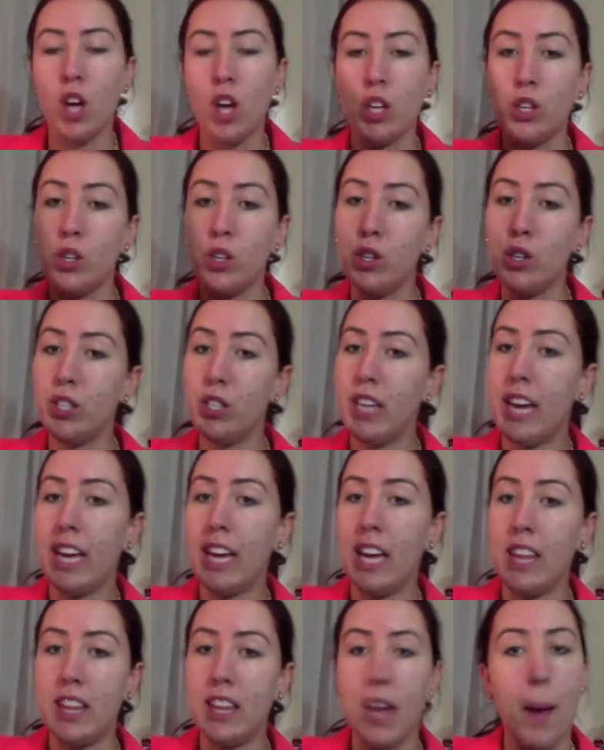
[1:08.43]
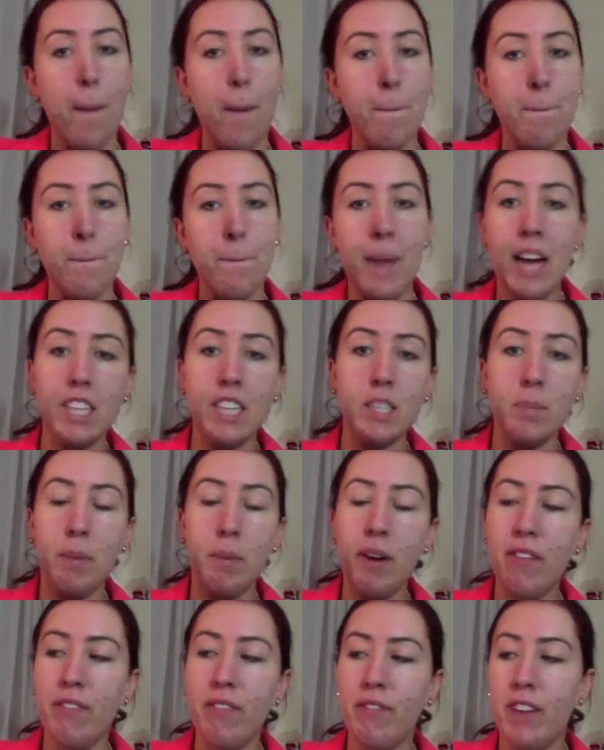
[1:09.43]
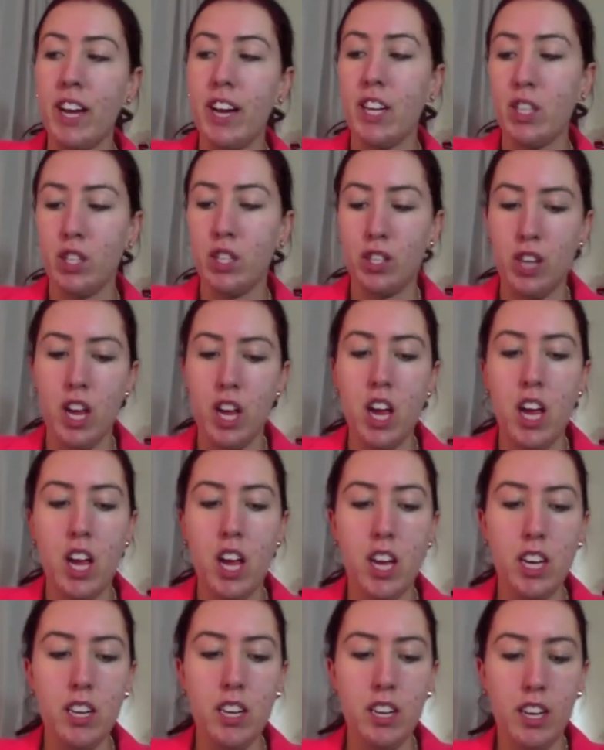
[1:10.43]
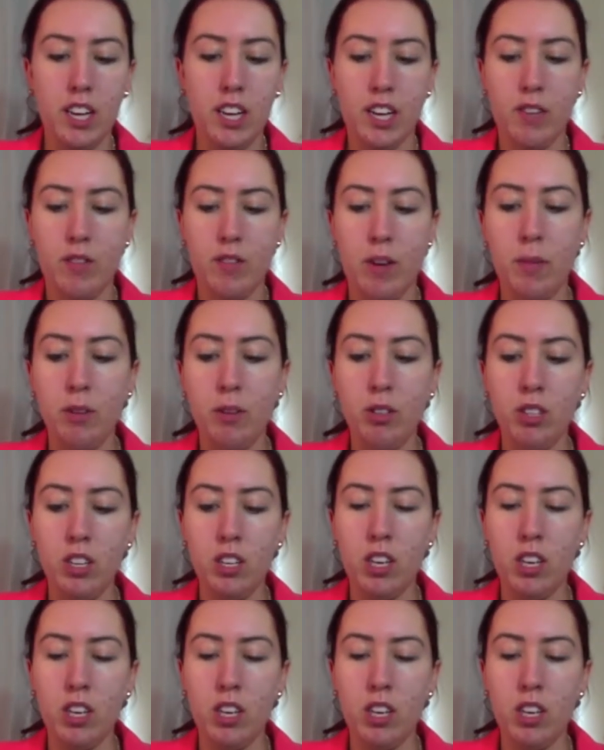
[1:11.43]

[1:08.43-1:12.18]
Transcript: Using the Match Perfection in Rimmel.